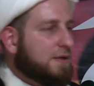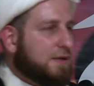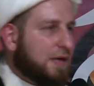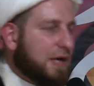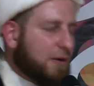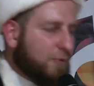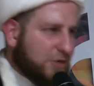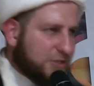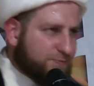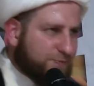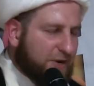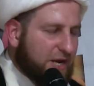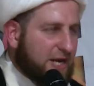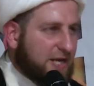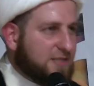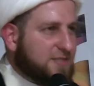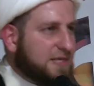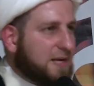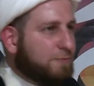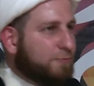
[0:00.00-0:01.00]
I was praying
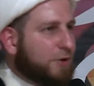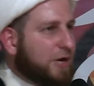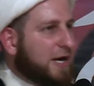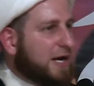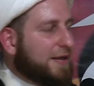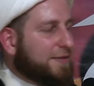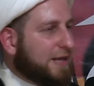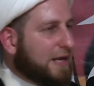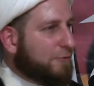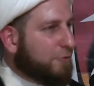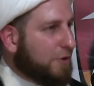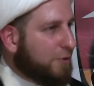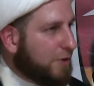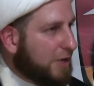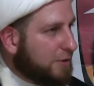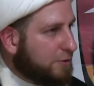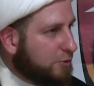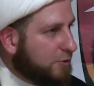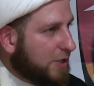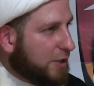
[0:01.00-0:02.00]
somewhere and then we were
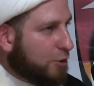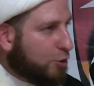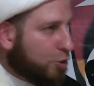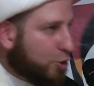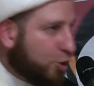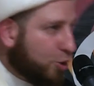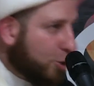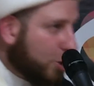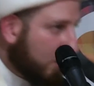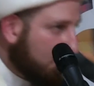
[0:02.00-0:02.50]
doing ruku'.